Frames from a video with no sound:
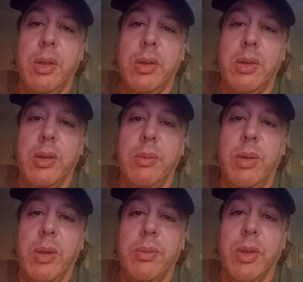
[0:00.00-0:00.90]
should
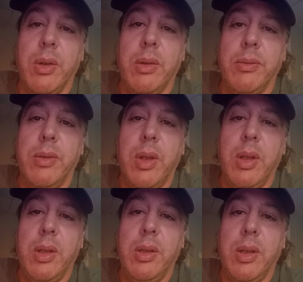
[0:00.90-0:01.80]
be observed,
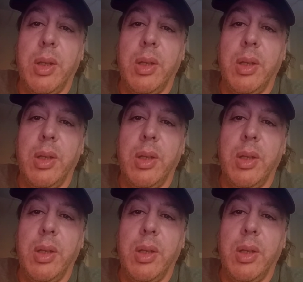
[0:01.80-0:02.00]
and